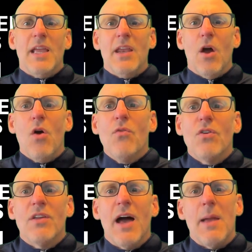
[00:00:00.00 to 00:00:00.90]
in
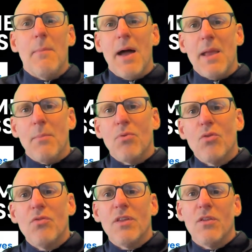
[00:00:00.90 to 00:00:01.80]
overtime by
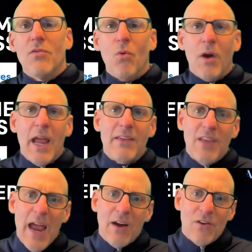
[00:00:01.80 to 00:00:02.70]
improving their forecast
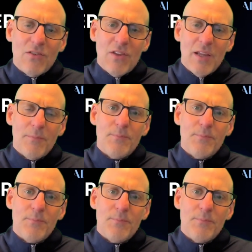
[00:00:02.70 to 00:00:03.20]
accuracy.